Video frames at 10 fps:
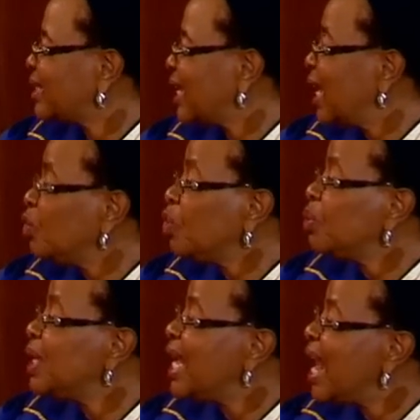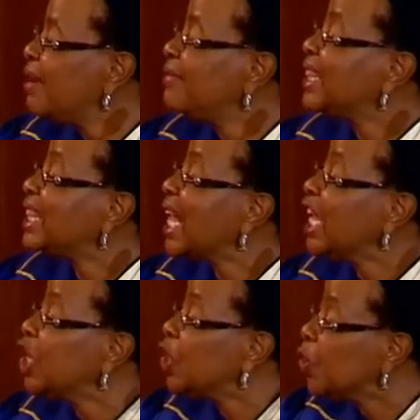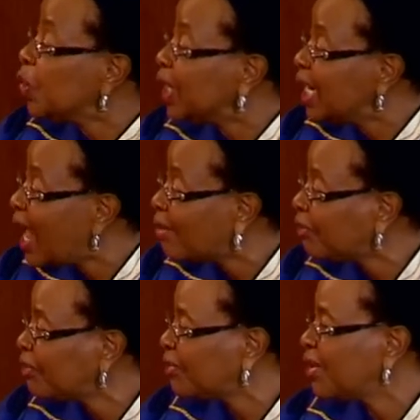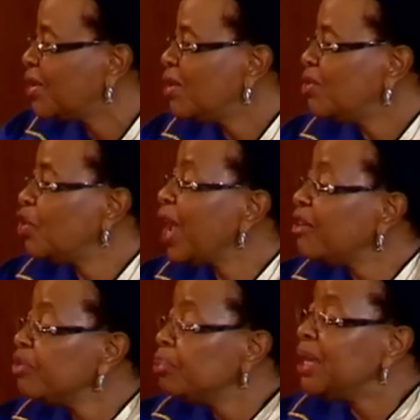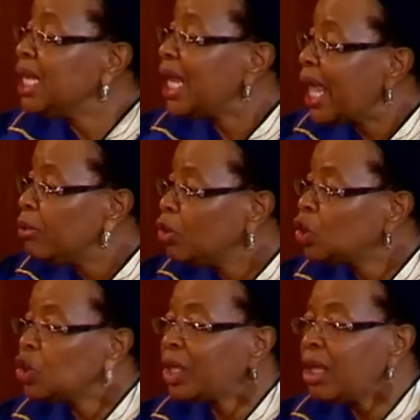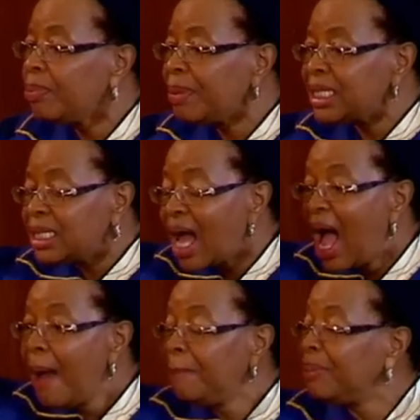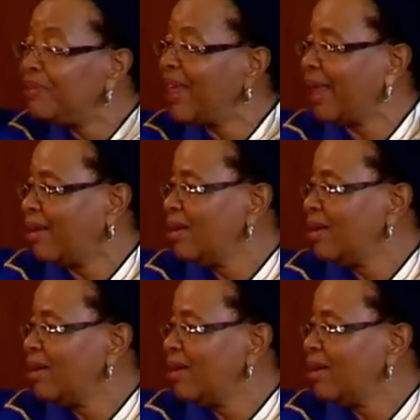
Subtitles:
and we will never thank you enough for having been able to keep us up there